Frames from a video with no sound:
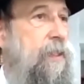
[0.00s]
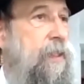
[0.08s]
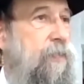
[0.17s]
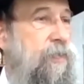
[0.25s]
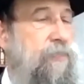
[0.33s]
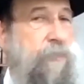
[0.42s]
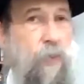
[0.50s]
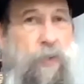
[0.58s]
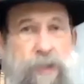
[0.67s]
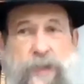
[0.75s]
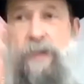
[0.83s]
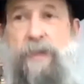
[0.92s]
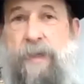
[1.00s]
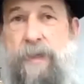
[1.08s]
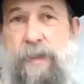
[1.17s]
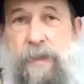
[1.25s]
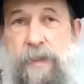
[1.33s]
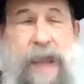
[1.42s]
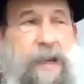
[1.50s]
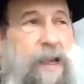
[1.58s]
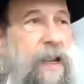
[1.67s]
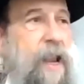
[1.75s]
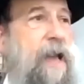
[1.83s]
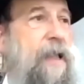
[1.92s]
He was born in 9
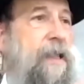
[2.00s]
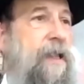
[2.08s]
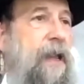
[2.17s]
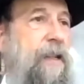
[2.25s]
o'clock,